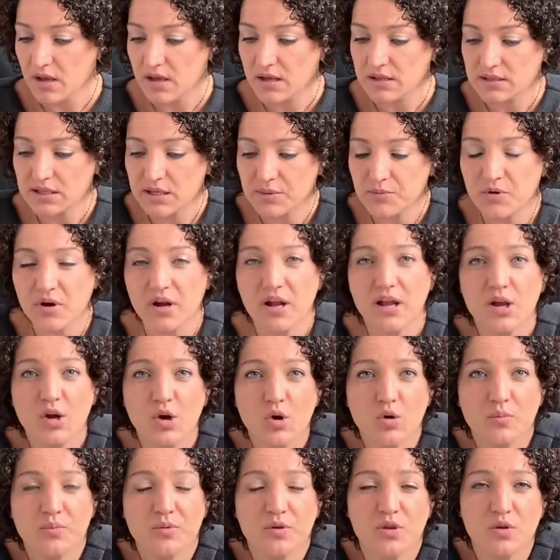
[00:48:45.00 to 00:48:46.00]
Libra, I
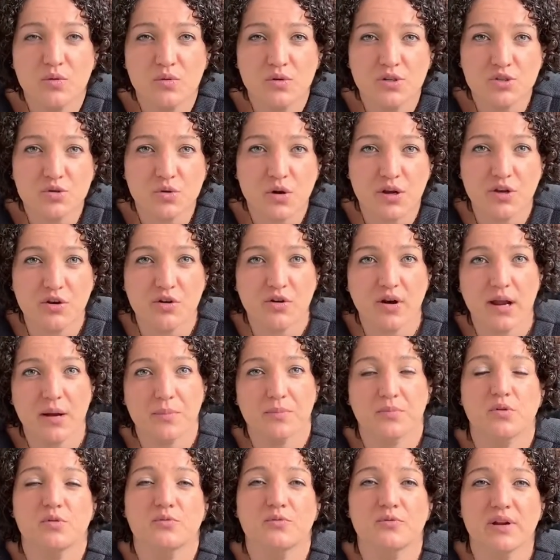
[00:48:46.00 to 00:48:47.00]
hope you enjoyed your
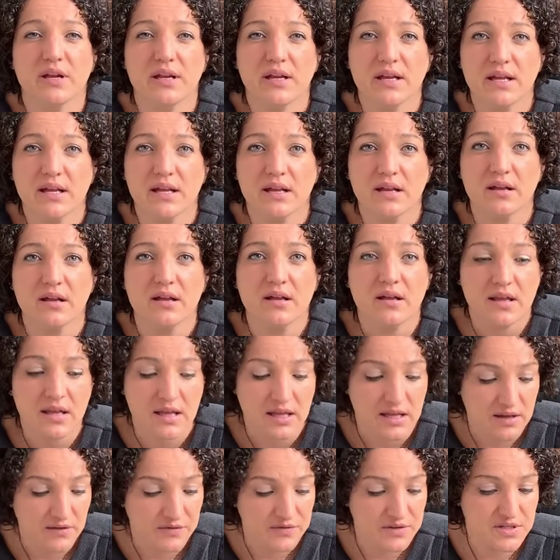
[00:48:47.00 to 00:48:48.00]
April reading.
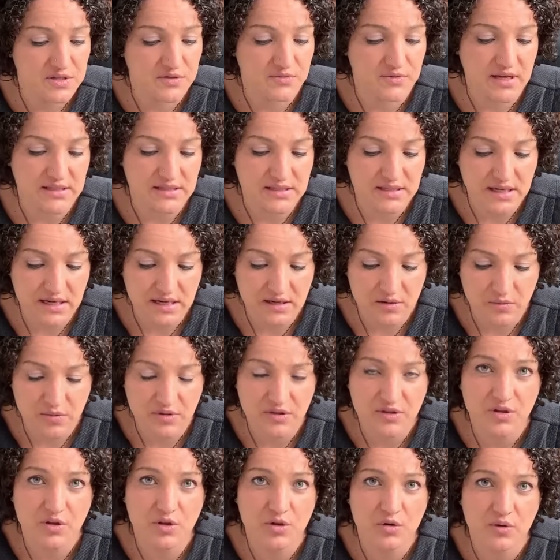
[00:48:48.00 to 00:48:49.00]
If this resonated
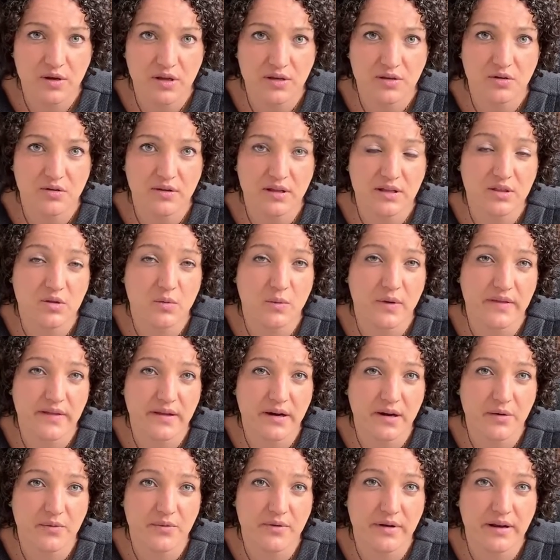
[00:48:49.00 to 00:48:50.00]
with you and you like the way that
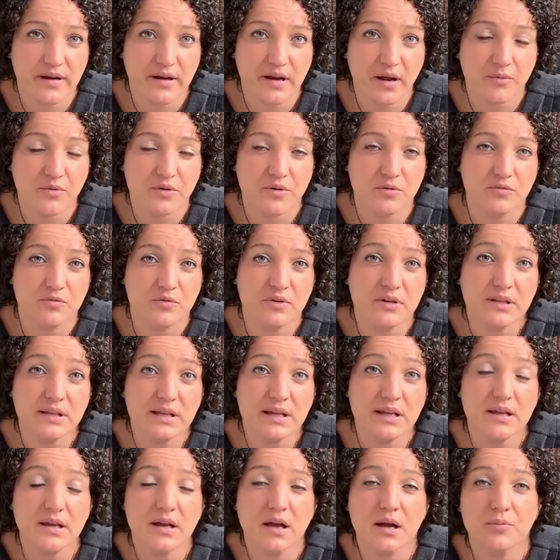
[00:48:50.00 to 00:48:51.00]
I read, I would
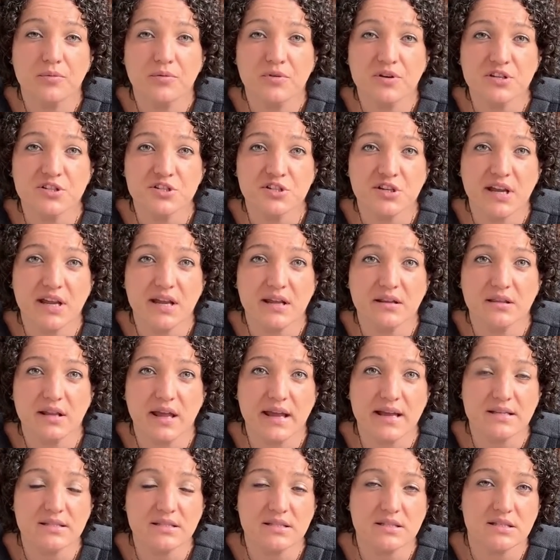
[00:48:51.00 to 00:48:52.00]
really appreciate
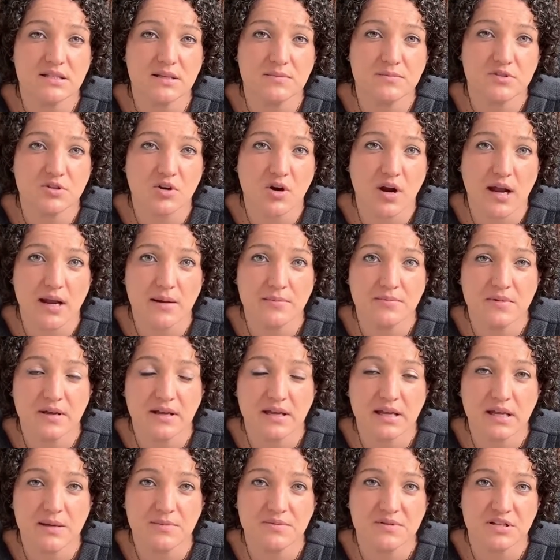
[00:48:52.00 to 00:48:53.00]
likes and subscribe. It
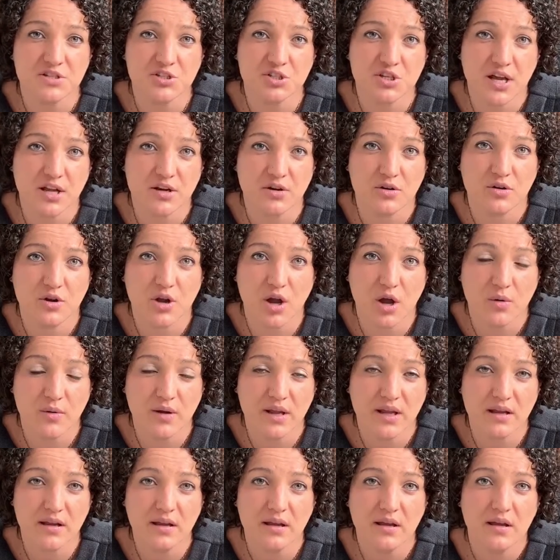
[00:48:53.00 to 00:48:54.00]
keeps the channel
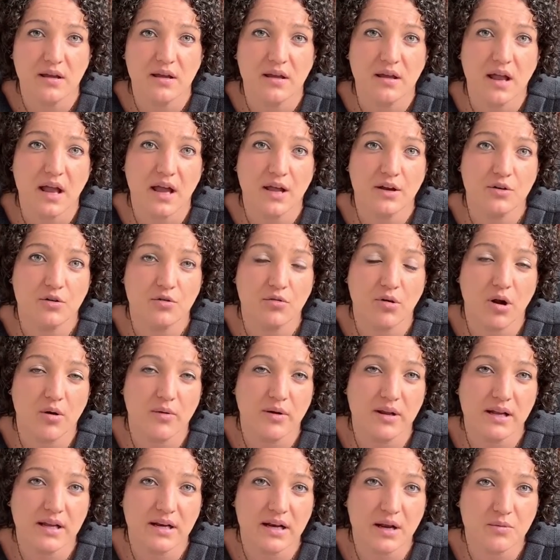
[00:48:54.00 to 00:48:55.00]
going and
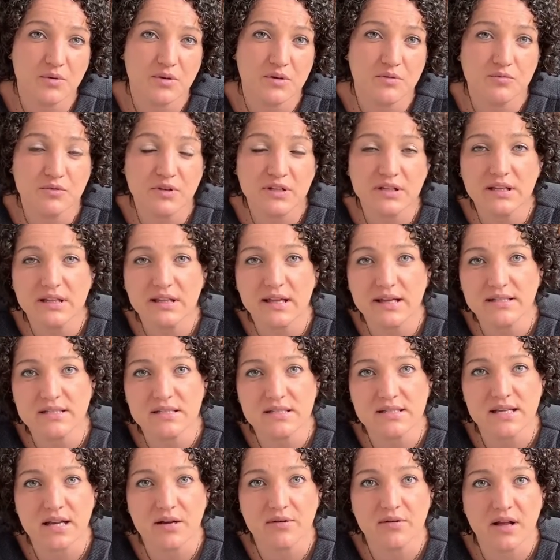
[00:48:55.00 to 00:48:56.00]
growing, and I would really like to
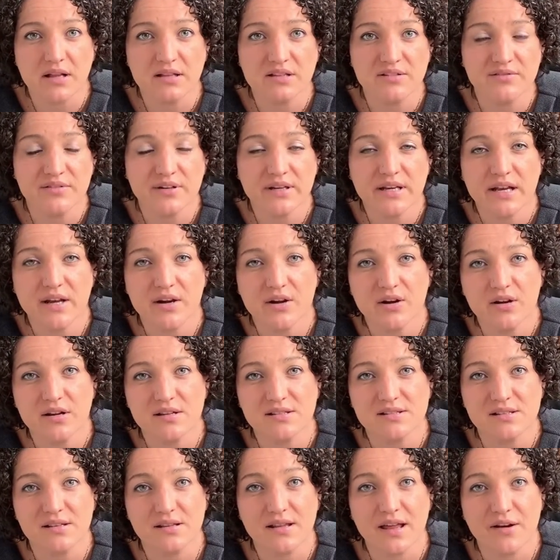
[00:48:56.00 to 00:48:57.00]
stay relevant here.
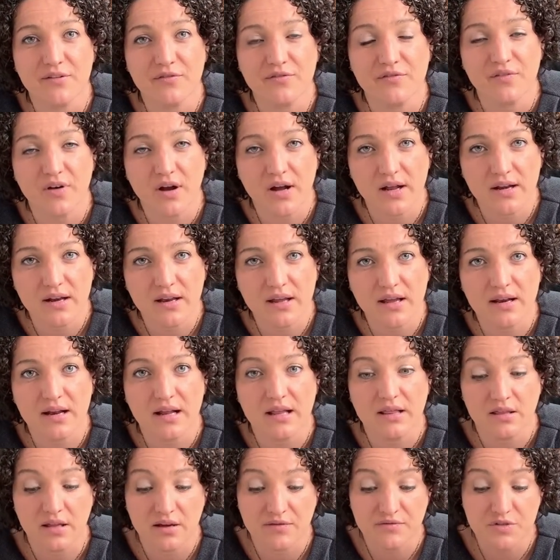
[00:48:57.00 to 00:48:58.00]
It's a lot of fun, and I
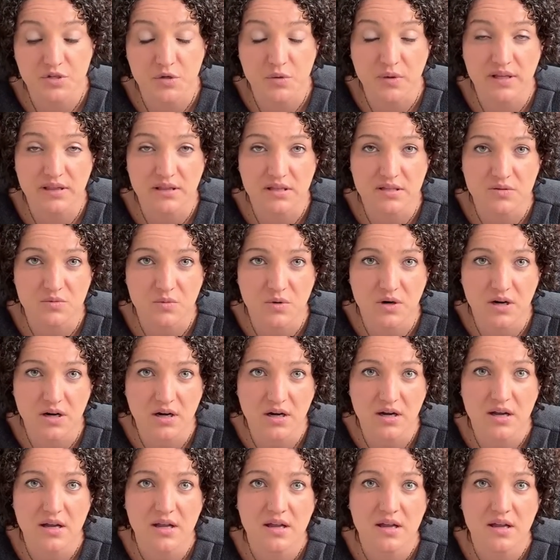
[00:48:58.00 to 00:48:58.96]
love doing this work.